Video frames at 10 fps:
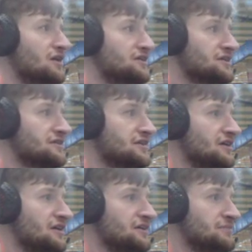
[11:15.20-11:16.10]
I think
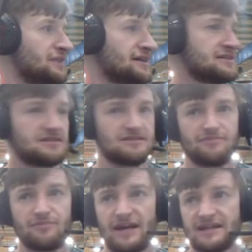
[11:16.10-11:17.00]
Black's
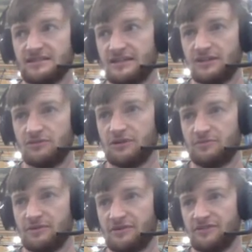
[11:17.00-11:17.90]
line out might
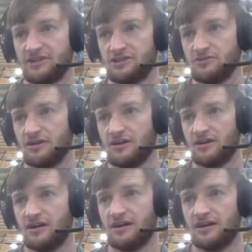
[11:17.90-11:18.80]
be a bit of an issue.
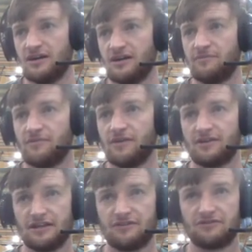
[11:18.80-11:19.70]
I
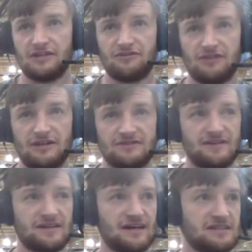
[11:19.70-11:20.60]
think Dave Grieve is a
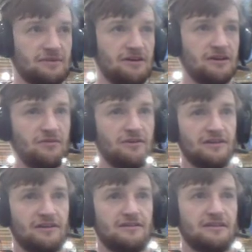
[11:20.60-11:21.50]
fantastic player, but I
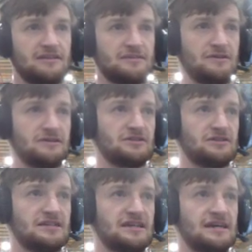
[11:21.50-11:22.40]
think the experienced
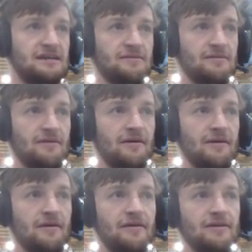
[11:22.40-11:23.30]
Chris Lane
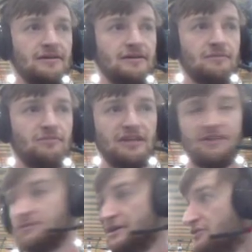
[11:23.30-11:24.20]
might
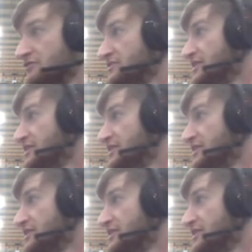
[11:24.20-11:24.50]
have the better of him